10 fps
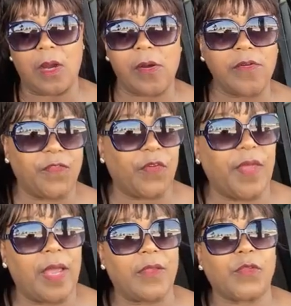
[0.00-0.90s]

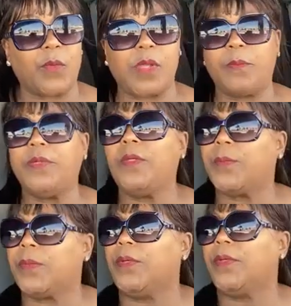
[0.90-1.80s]
hurtful that so many
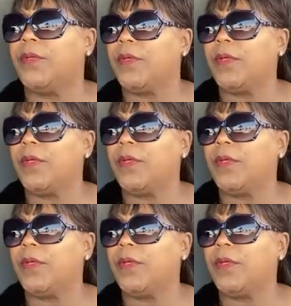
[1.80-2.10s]
people,